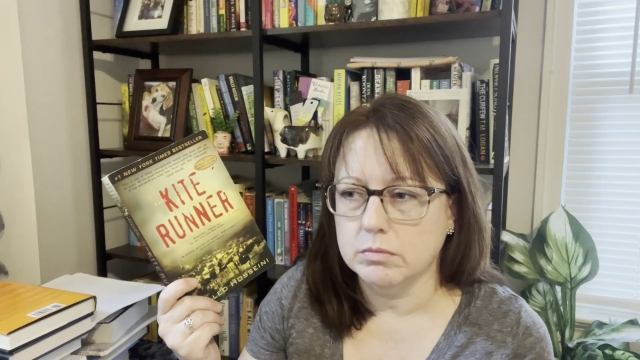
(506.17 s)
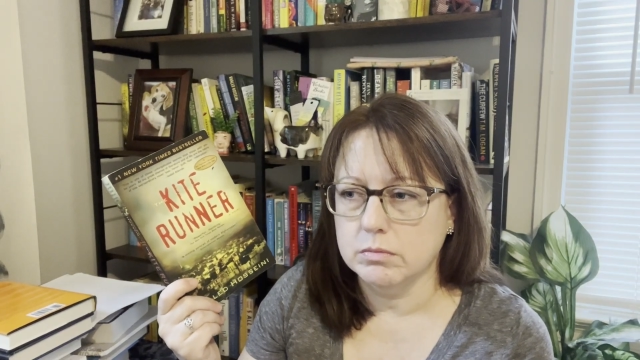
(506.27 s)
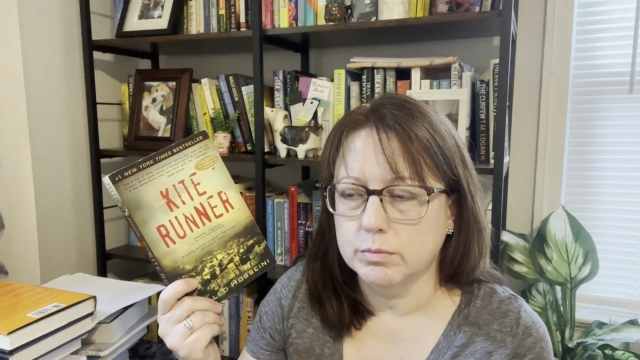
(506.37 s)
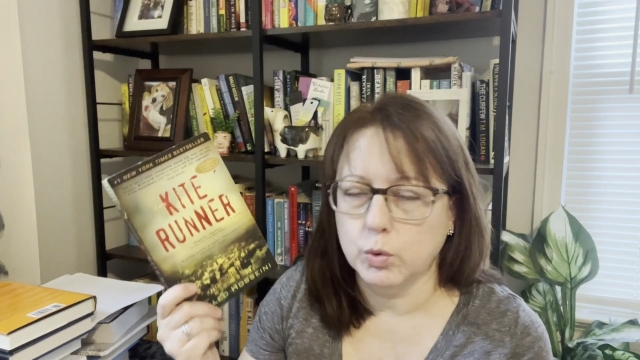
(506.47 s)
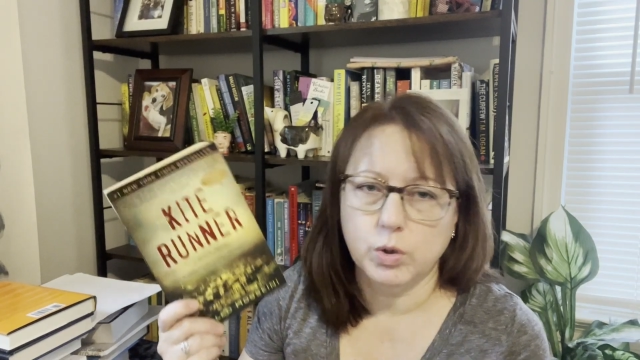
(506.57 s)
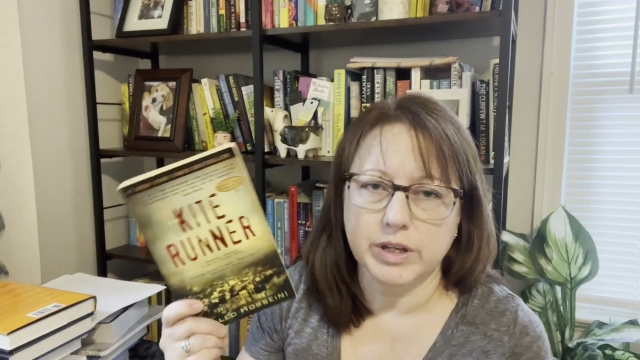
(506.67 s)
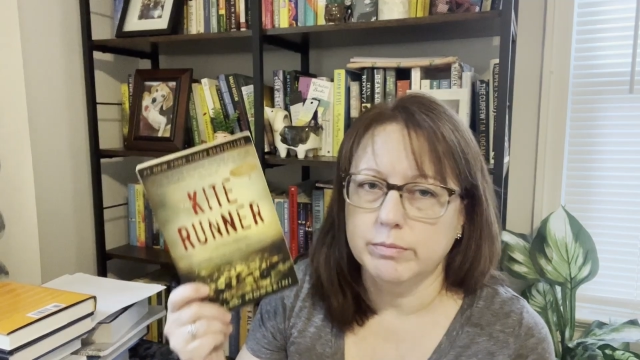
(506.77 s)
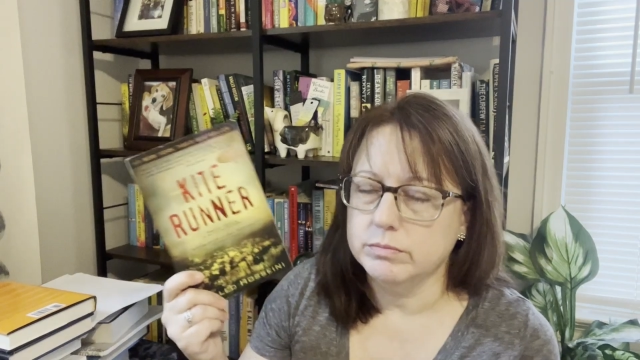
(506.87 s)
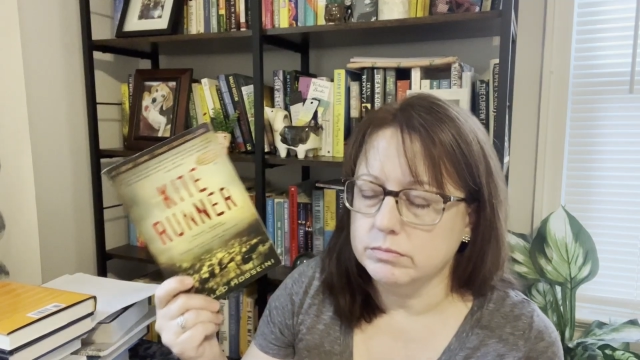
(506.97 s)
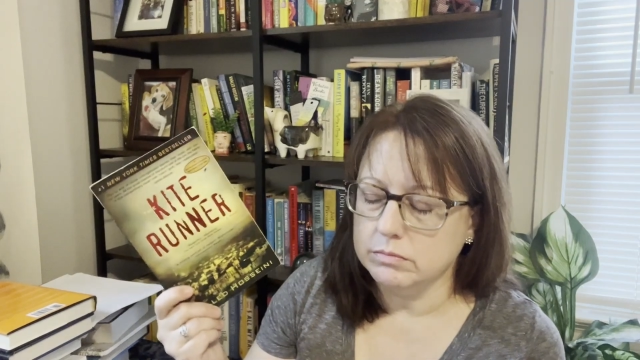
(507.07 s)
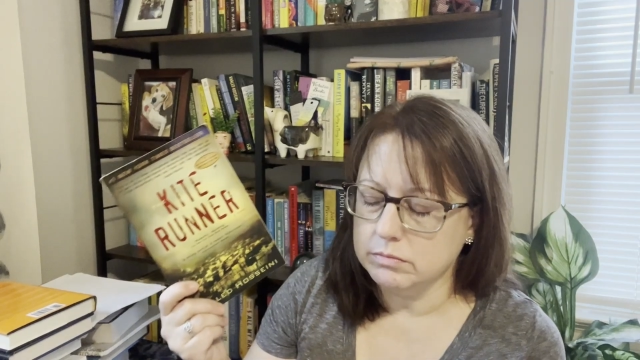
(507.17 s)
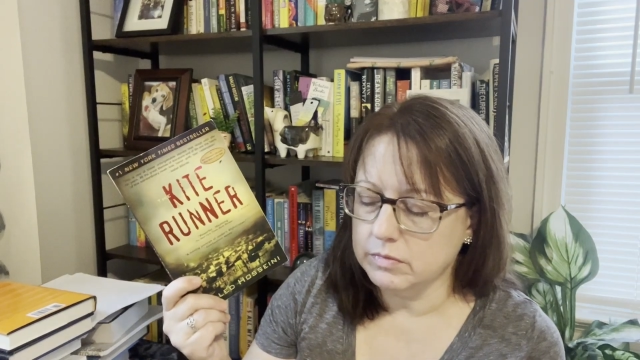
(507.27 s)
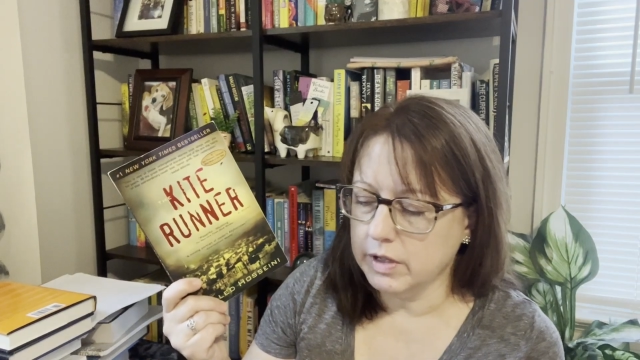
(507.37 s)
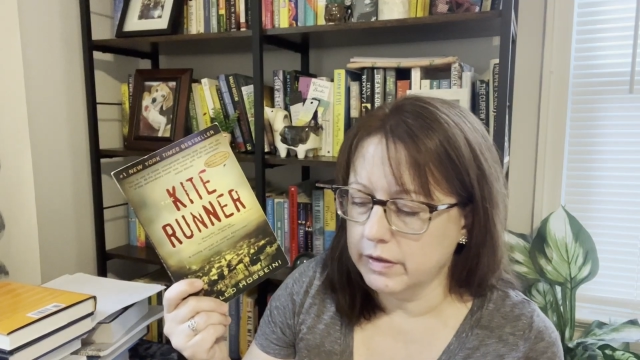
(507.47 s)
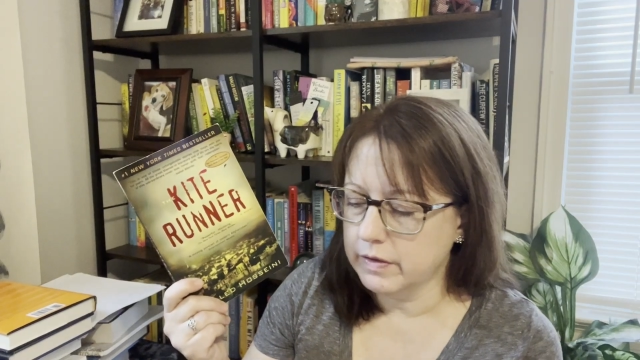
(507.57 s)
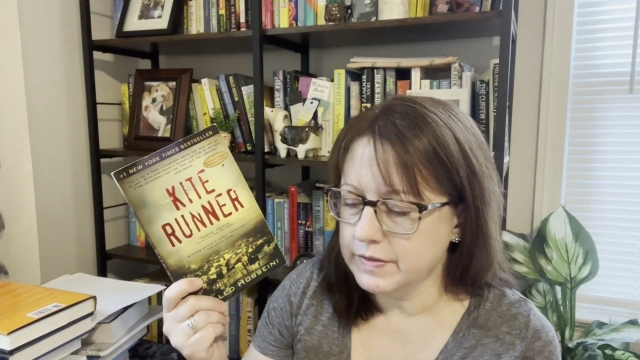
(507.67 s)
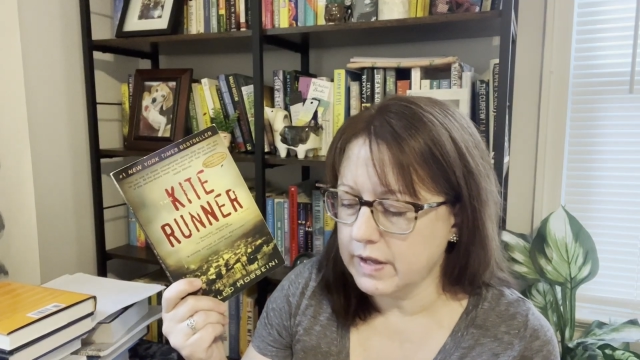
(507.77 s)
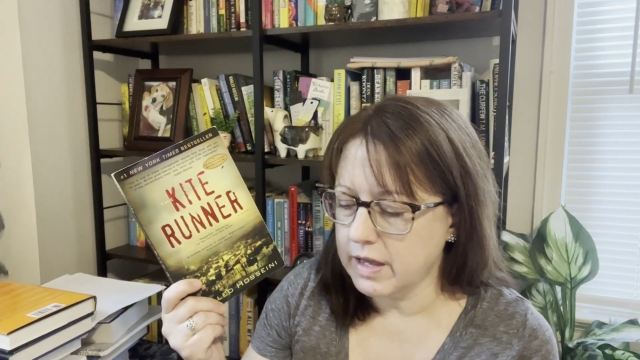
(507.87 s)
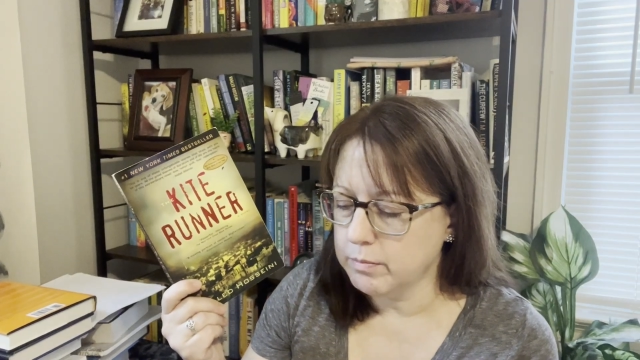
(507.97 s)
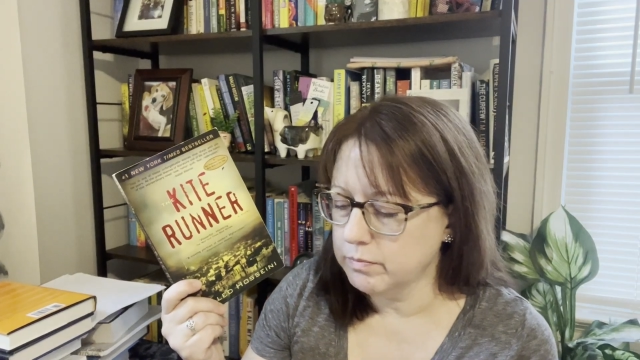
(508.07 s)
boy in the
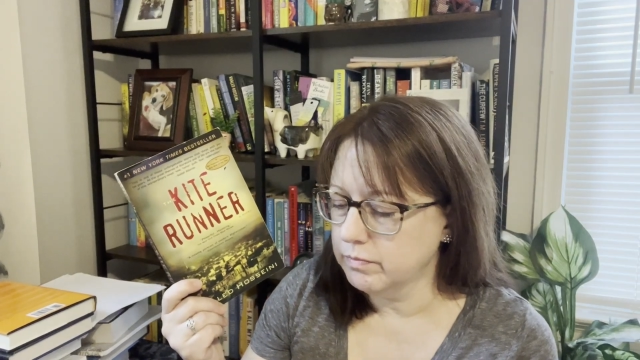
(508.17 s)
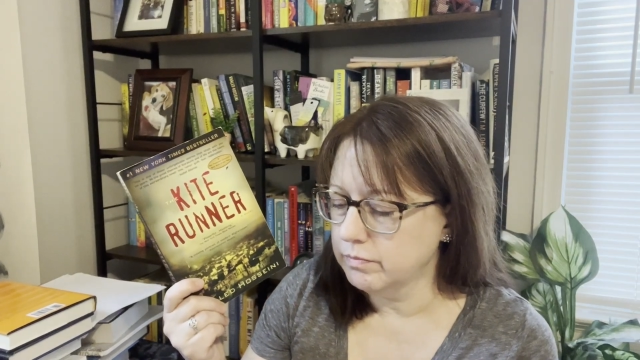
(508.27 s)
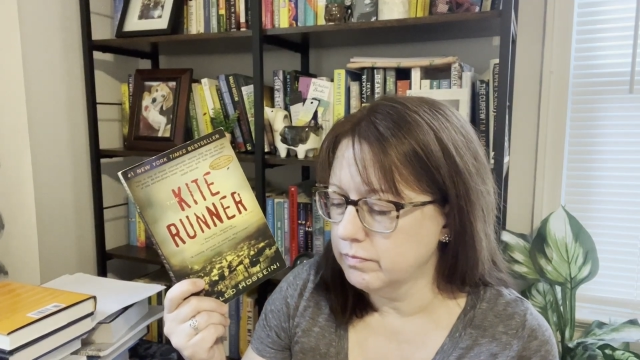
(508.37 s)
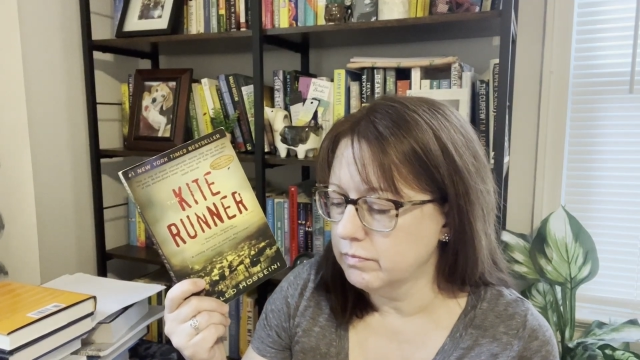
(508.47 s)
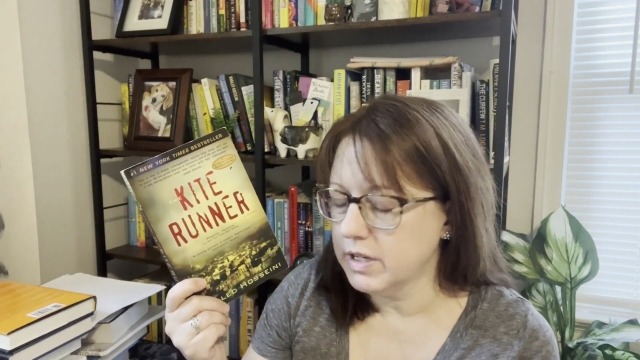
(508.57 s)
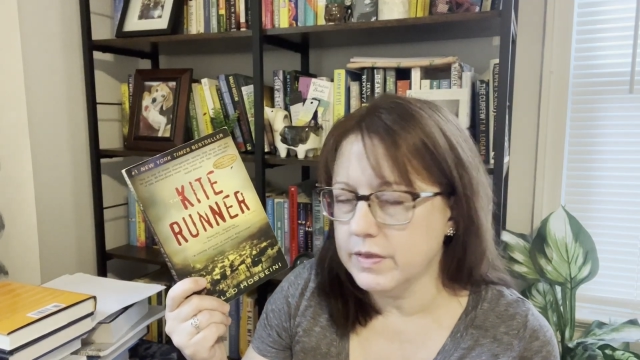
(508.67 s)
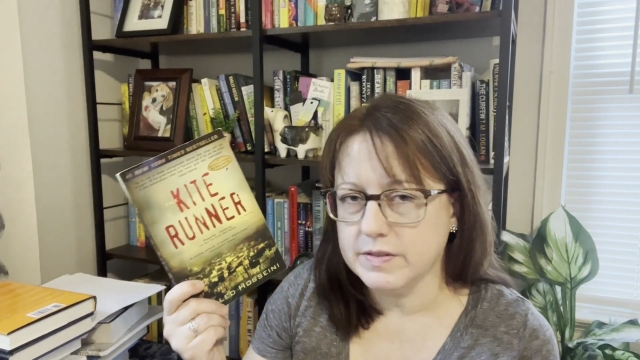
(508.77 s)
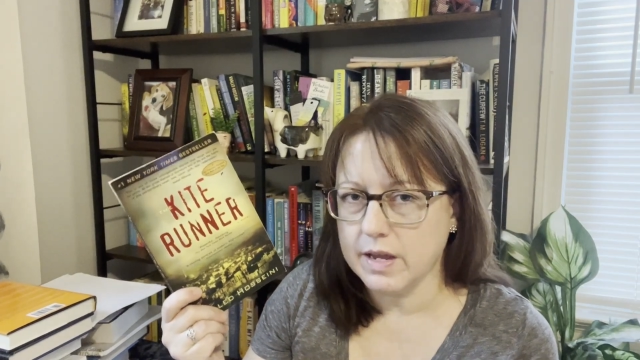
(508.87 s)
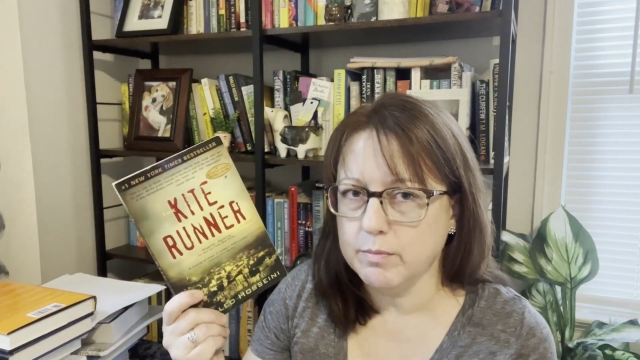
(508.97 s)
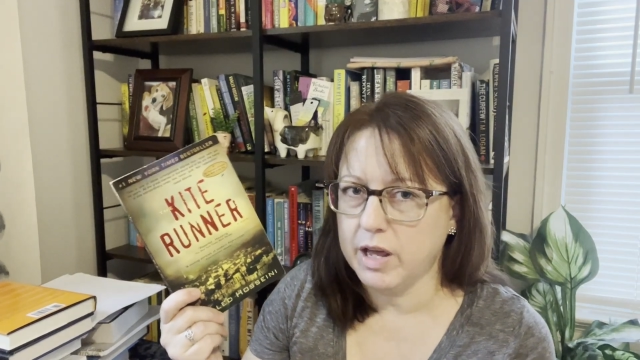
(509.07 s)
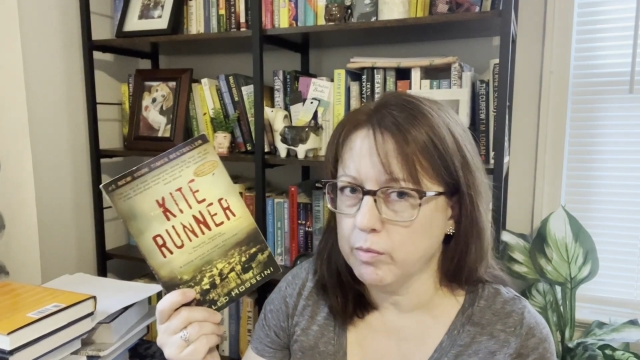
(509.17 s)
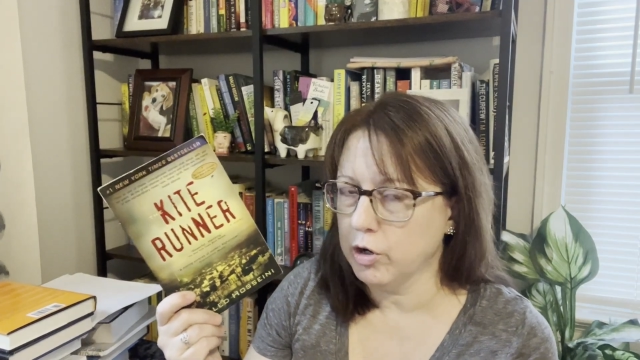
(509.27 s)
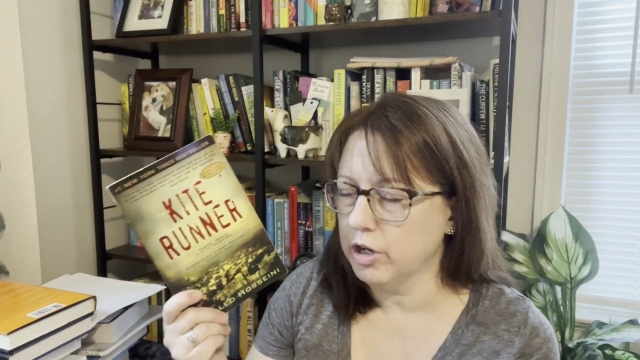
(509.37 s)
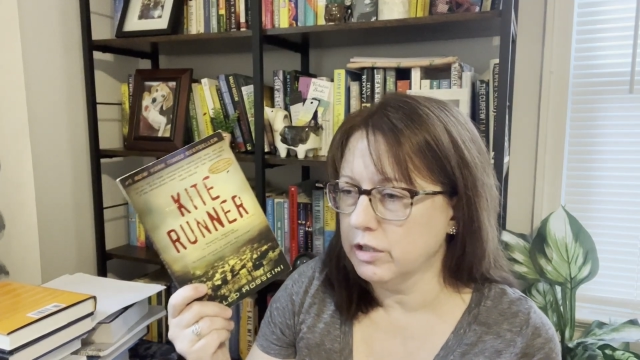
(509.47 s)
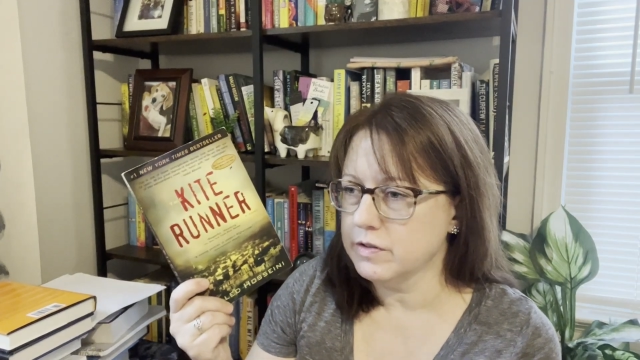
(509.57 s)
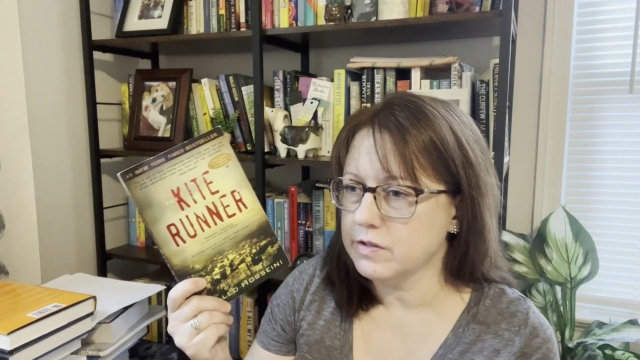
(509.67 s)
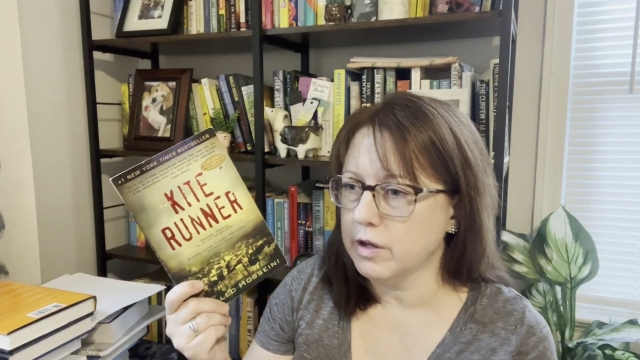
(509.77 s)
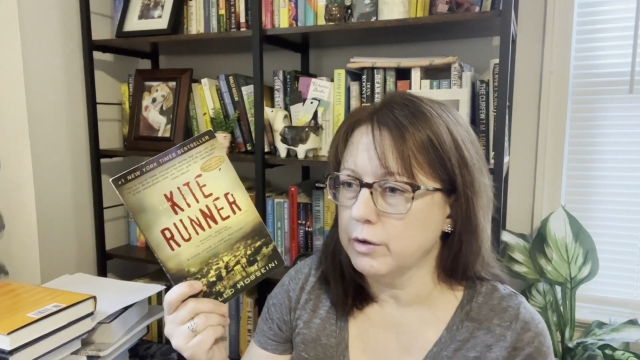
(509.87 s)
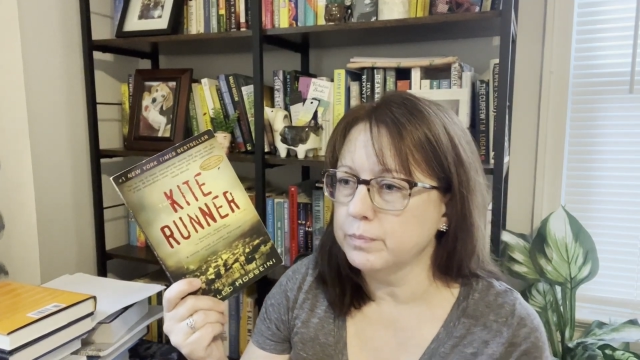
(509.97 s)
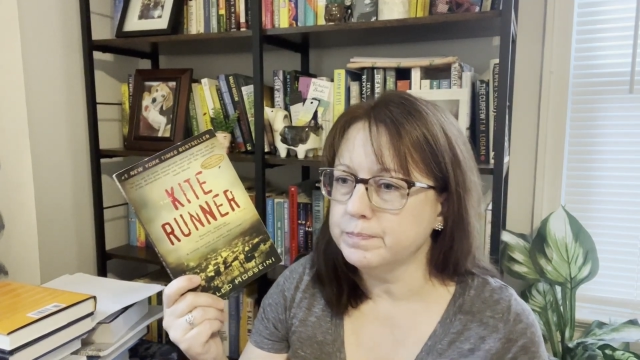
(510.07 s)
same neighborhood.
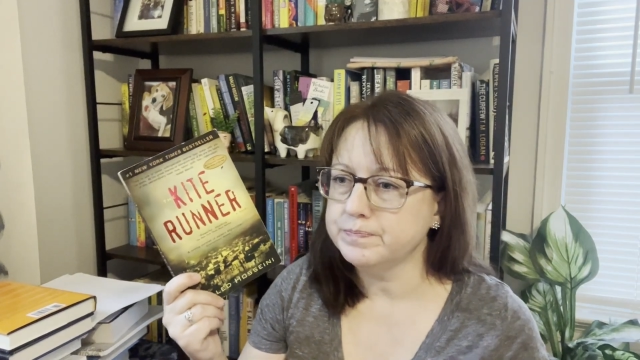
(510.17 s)
So